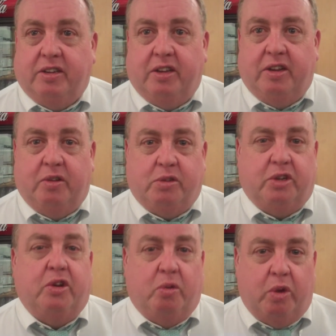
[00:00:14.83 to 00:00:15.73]
it
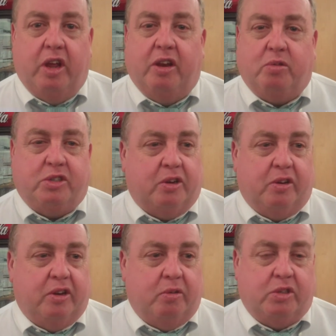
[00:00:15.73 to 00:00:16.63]
was a good win. It was
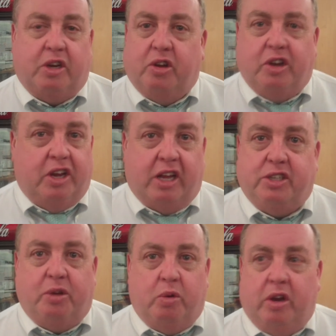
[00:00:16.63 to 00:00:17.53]
a good
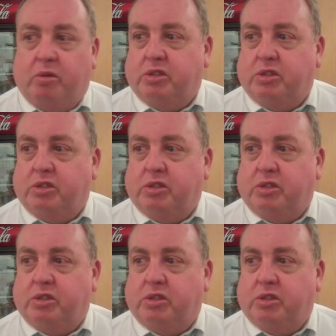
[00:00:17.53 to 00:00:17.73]
gutsy win.